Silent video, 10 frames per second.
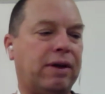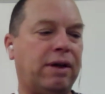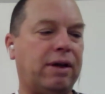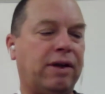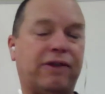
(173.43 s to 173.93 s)

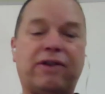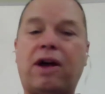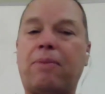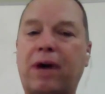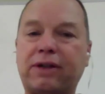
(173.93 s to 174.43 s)
this is
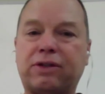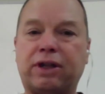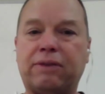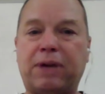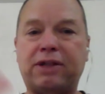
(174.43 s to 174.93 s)
not my
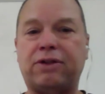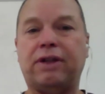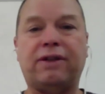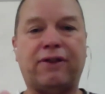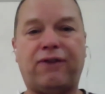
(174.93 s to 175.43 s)
strength. My
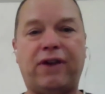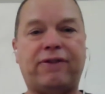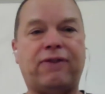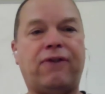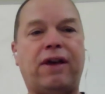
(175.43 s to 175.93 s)
strength is
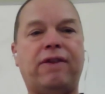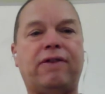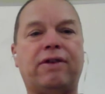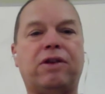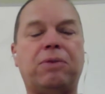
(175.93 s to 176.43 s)
face-to-face
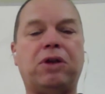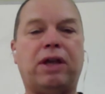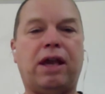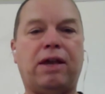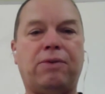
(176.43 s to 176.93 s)
and
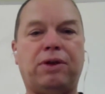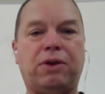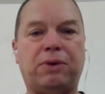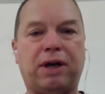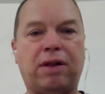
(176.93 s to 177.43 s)
communicating with
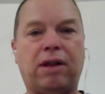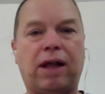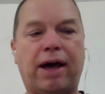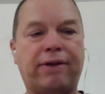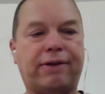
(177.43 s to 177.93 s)
you in
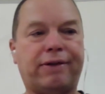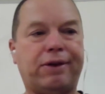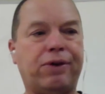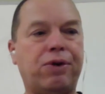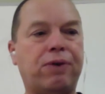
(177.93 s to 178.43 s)
class.
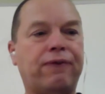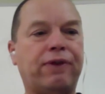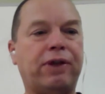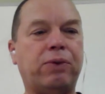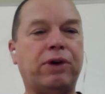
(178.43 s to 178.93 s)
So
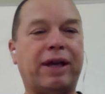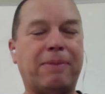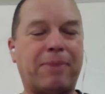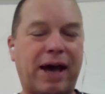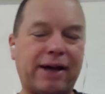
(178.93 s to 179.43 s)
hopefully we'll
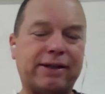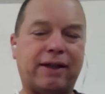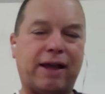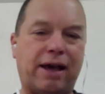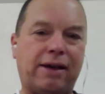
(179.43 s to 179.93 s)
get back to
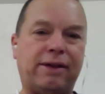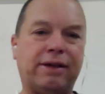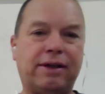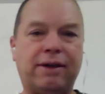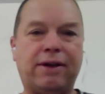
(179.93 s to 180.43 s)
that
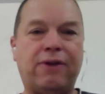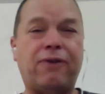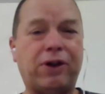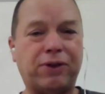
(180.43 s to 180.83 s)
fairly